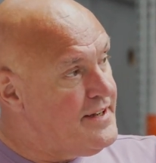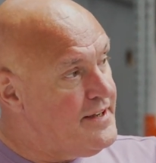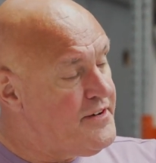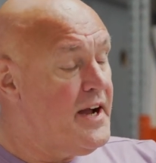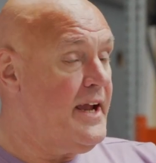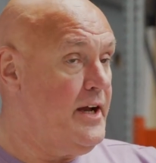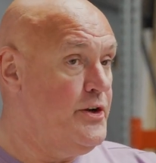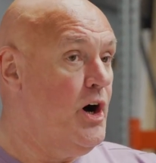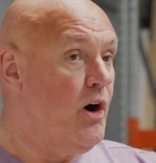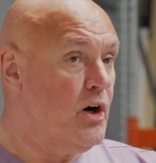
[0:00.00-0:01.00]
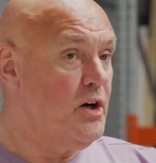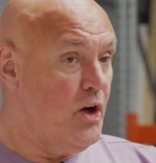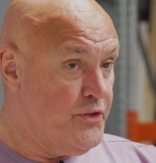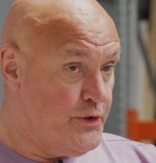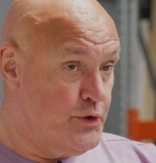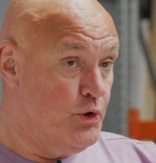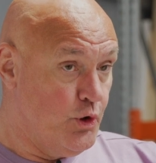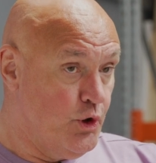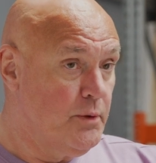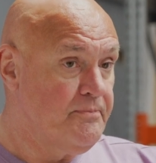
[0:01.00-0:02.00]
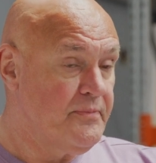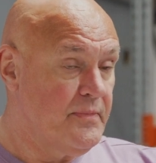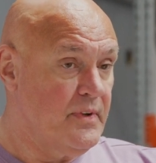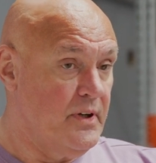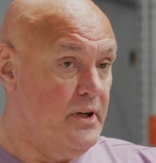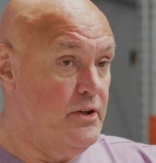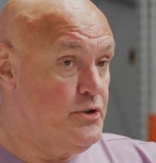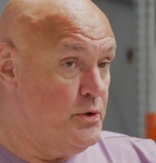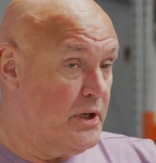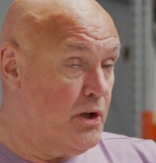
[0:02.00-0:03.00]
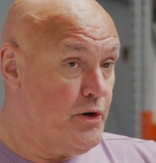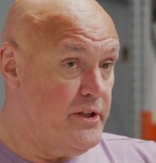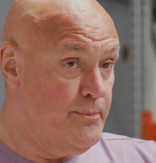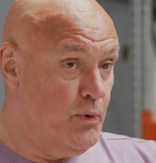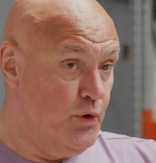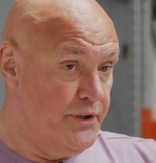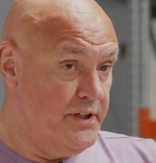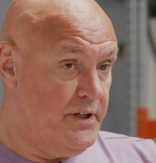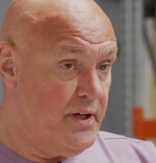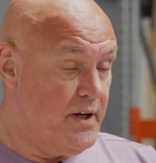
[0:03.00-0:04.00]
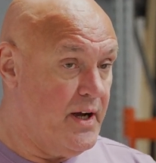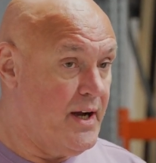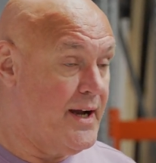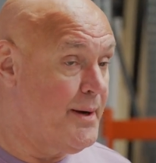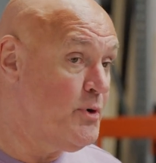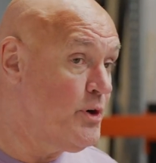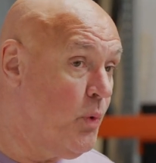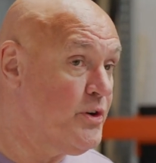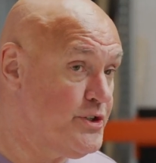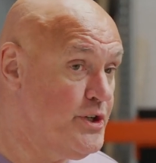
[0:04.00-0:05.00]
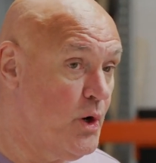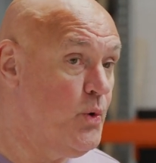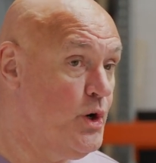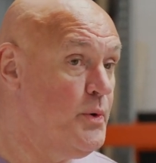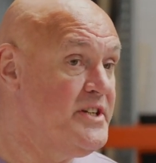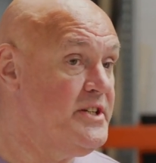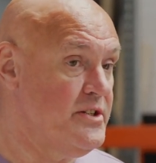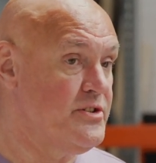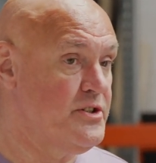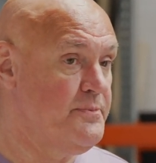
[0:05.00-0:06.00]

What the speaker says: If I get a knock on the door at 2 o'clock in the morning, I'm going to want to know who it is.